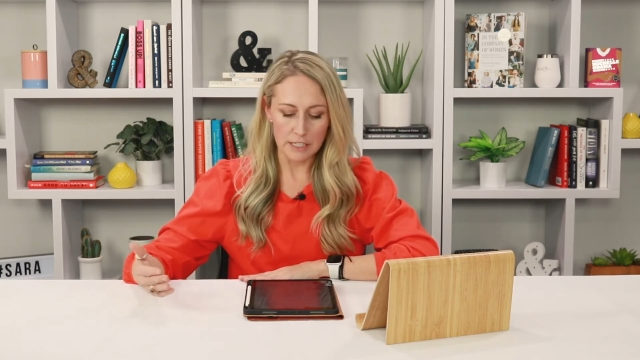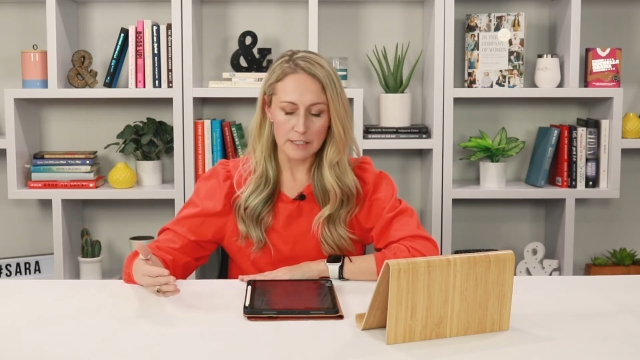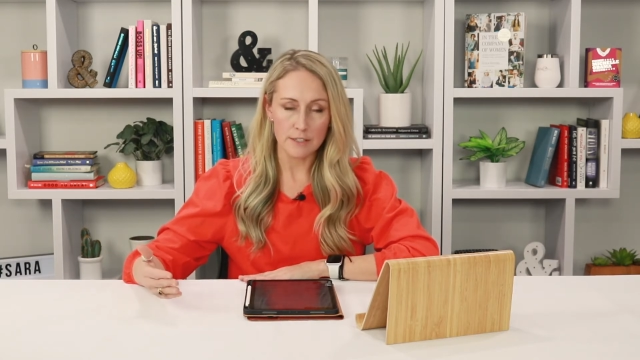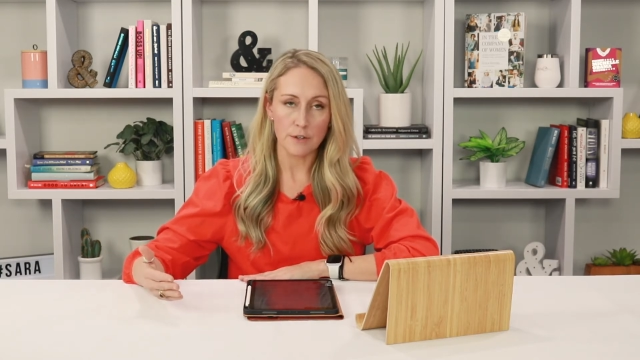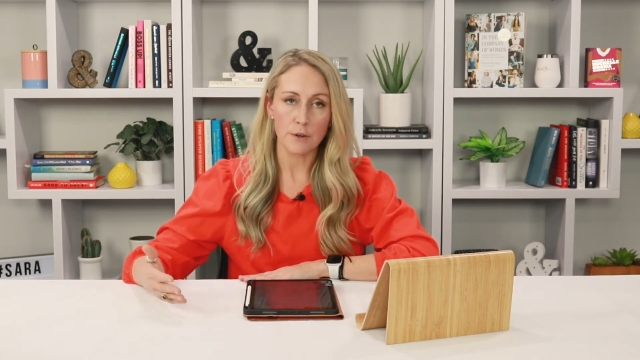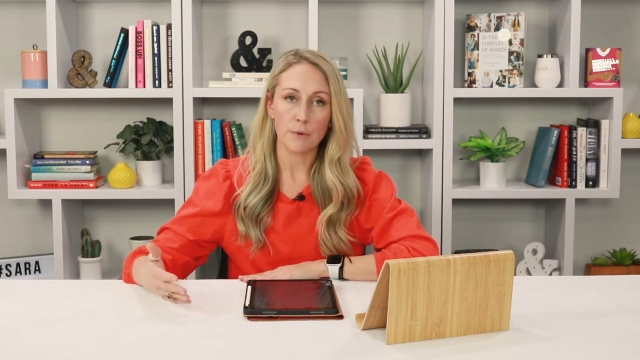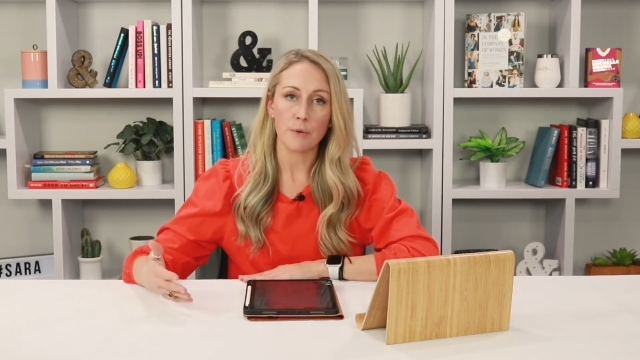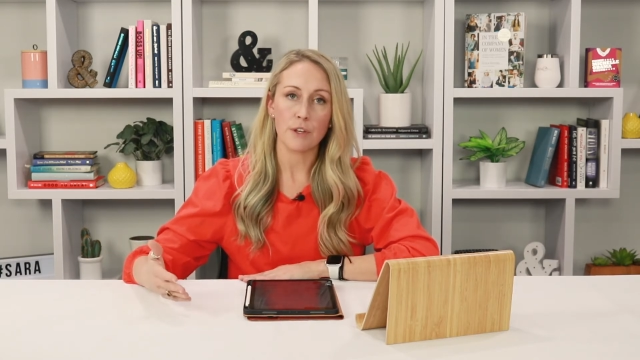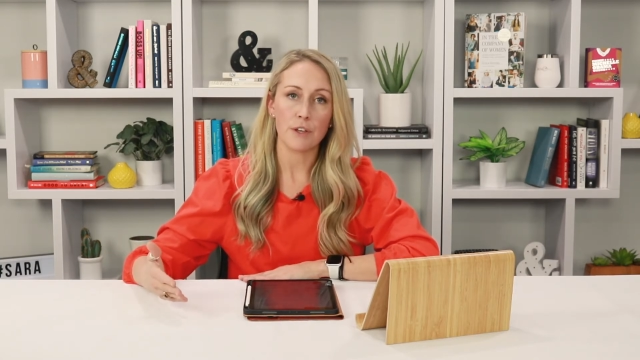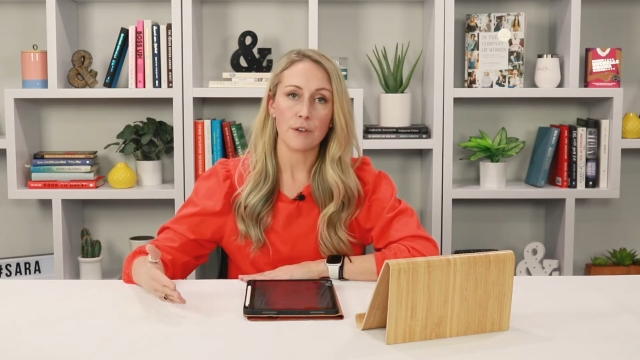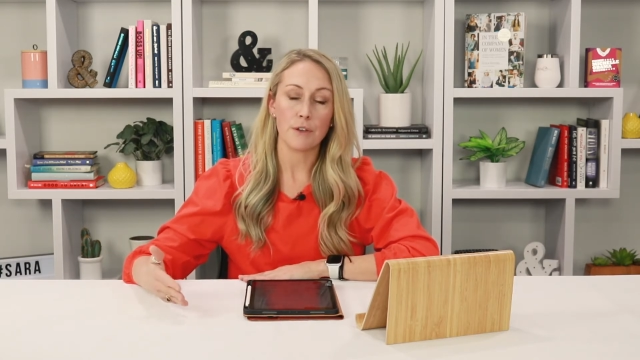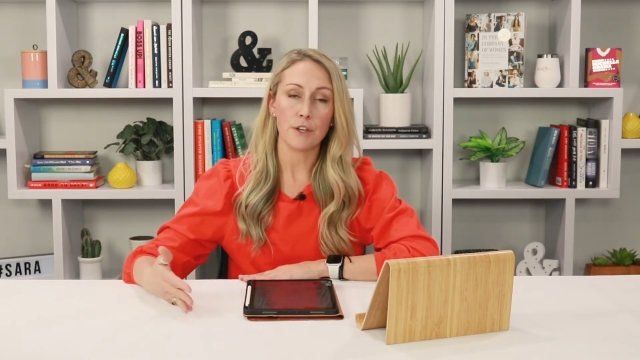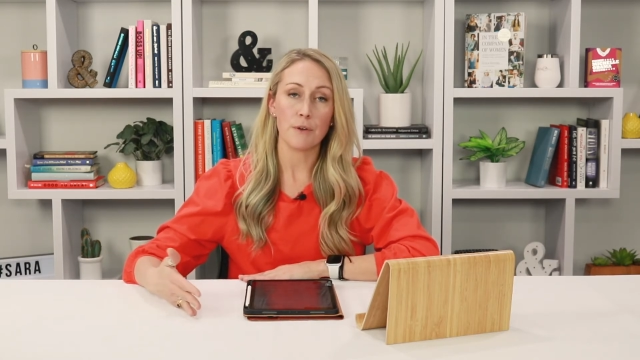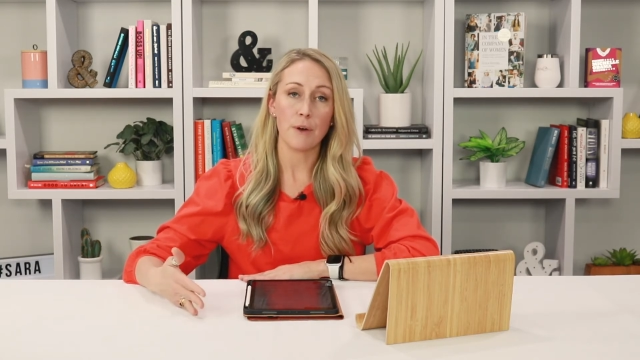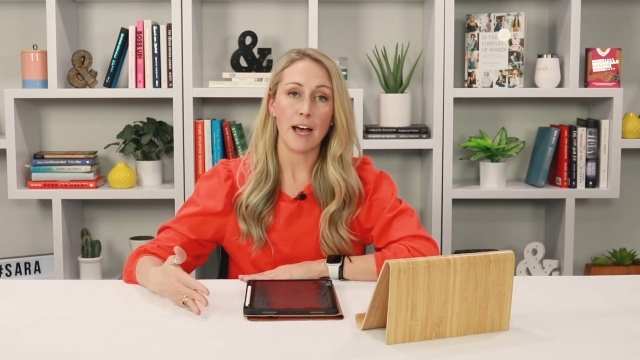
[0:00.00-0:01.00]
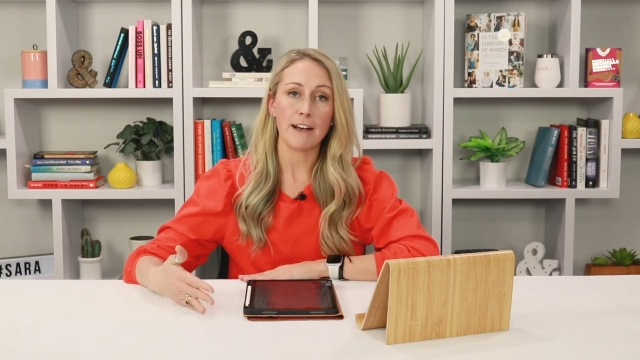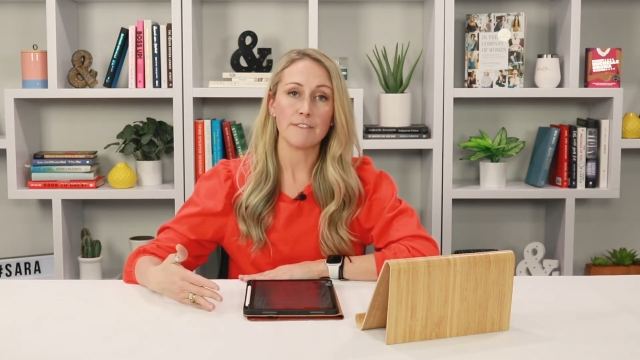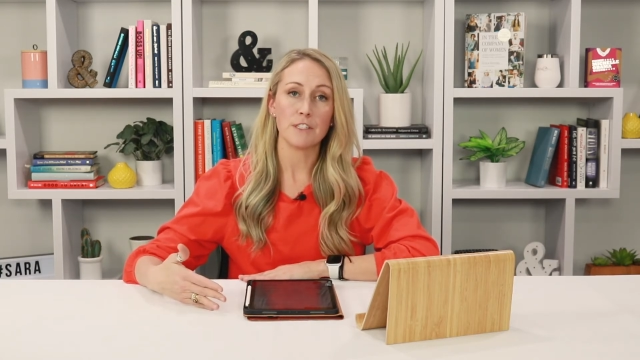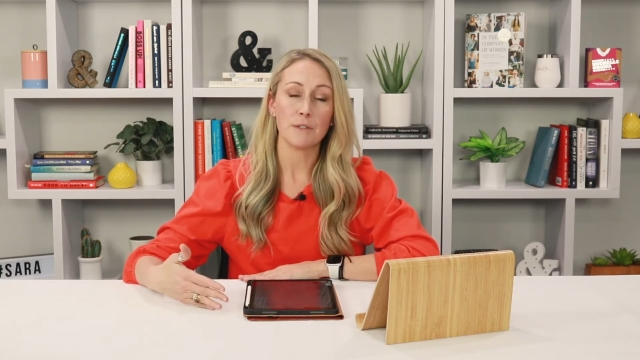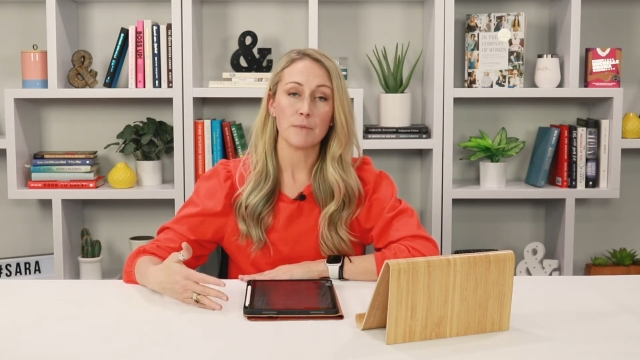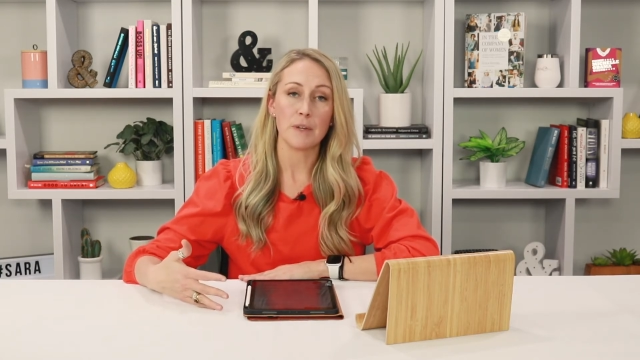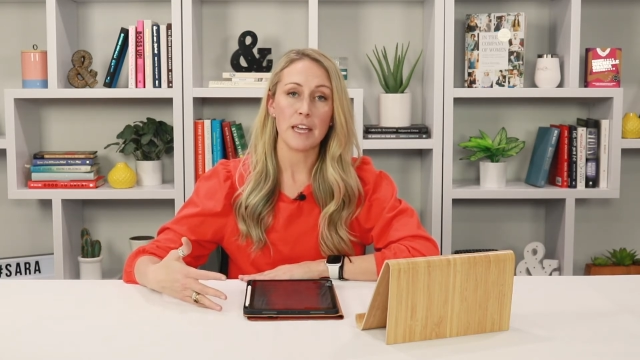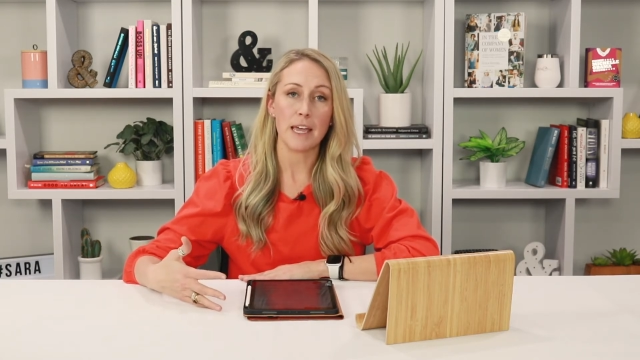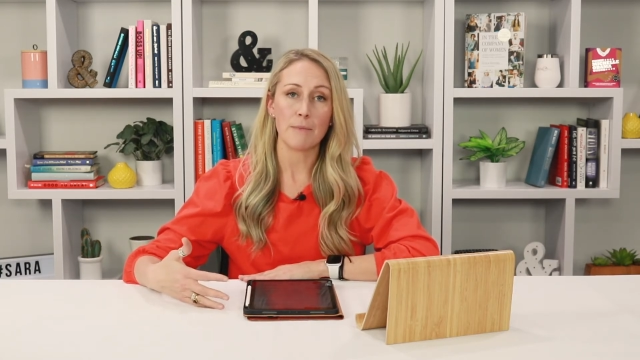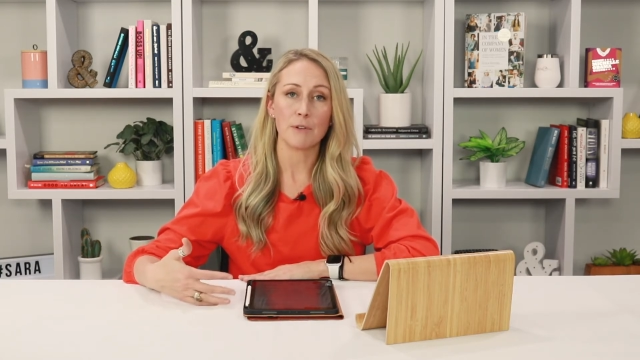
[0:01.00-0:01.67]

and so you have to be